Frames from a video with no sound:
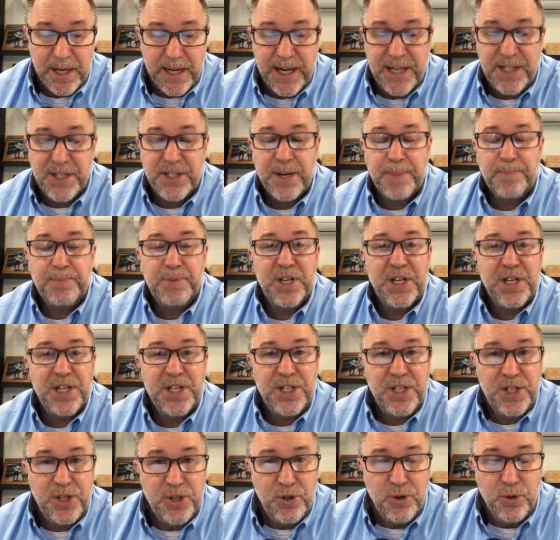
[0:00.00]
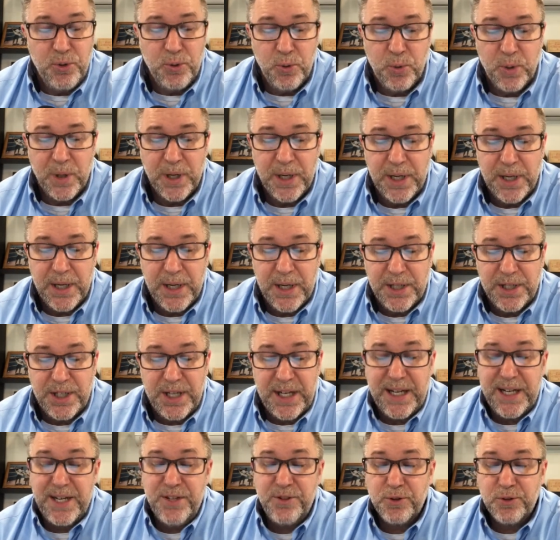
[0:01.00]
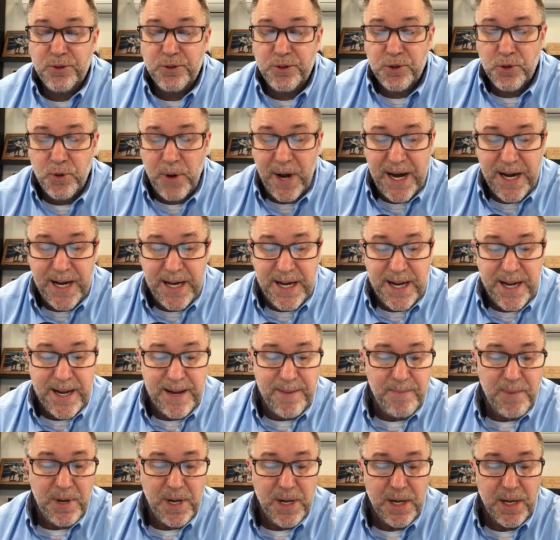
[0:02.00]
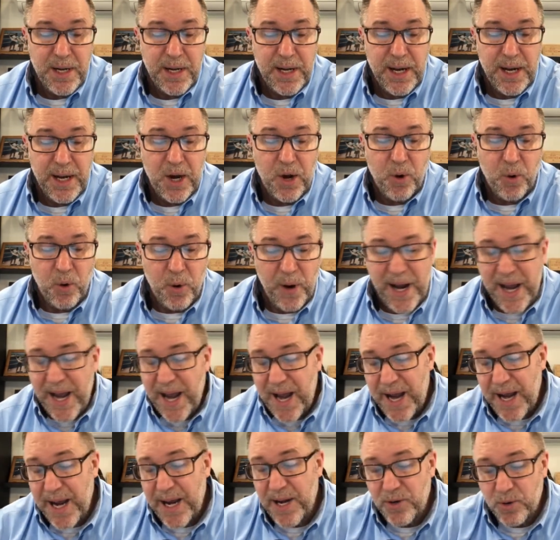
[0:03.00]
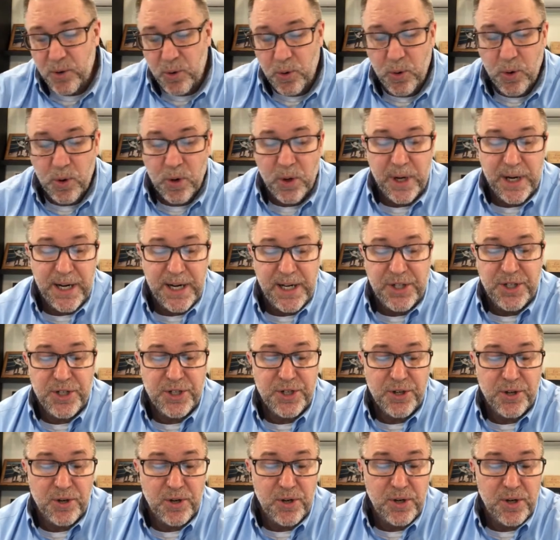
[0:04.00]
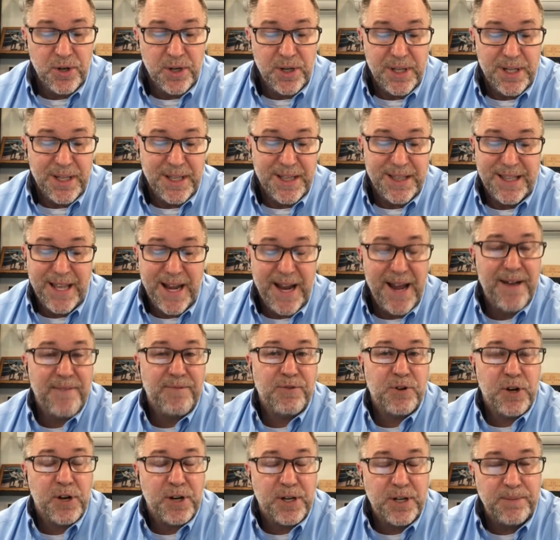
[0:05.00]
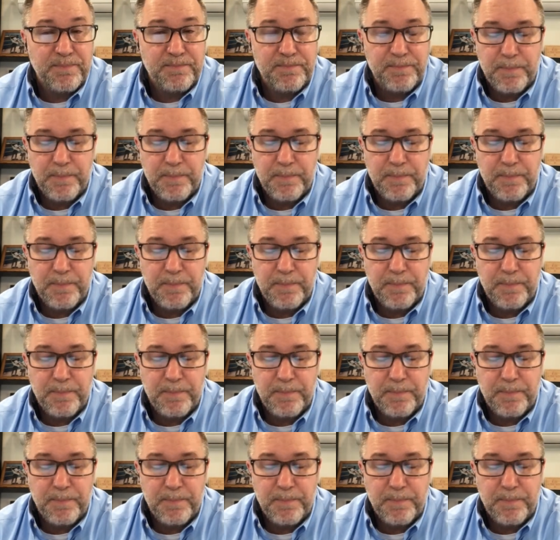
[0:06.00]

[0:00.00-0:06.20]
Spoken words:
It's up to you to either train them or ensure they have good.